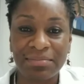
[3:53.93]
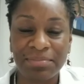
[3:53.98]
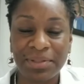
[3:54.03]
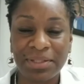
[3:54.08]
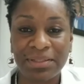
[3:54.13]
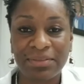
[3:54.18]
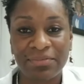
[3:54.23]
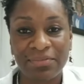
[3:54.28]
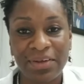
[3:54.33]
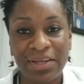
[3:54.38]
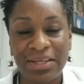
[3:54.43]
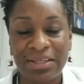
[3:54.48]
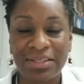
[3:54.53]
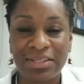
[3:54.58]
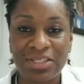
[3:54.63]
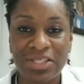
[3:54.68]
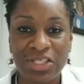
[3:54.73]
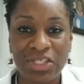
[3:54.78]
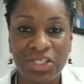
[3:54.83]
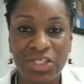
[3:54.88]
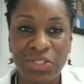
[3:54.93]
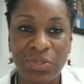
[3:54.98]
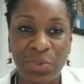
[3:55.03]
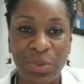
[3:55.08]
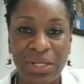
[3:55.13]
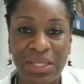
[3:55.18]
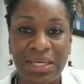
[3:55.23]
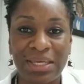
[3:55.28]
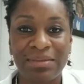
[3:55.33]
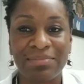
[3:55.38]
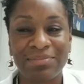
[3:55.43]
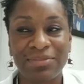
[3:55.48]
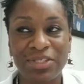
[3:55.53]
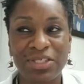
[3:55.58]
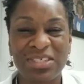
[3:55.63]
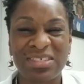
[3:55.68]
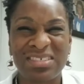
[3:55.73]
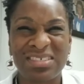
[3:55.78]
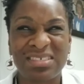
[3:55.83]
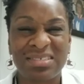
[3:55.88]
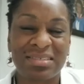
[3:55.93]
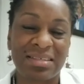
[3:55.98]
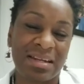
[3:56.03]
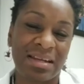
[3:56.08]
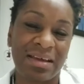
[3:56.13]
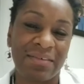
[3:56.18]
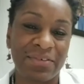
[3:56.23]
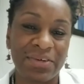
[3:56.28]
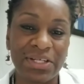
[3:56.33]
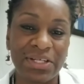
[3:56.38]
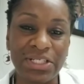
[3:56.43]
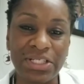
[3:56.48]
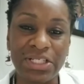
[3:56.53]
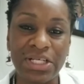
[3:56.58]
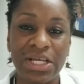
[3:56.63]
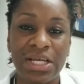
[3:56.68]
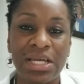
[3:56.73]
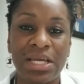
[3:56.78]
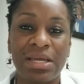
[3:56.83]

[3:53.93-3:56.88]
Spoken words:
but regular is not just 28, just an average,